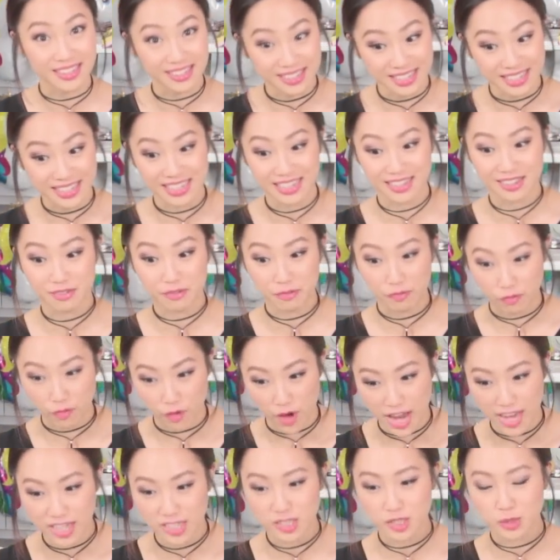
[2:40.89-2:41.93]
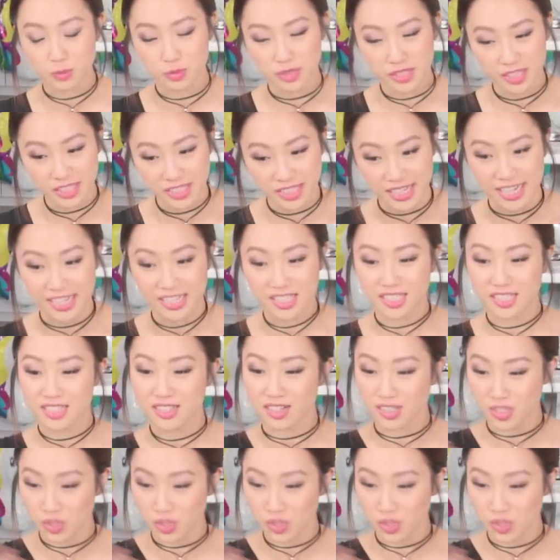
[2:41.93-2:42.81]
Indian, French, British Asian,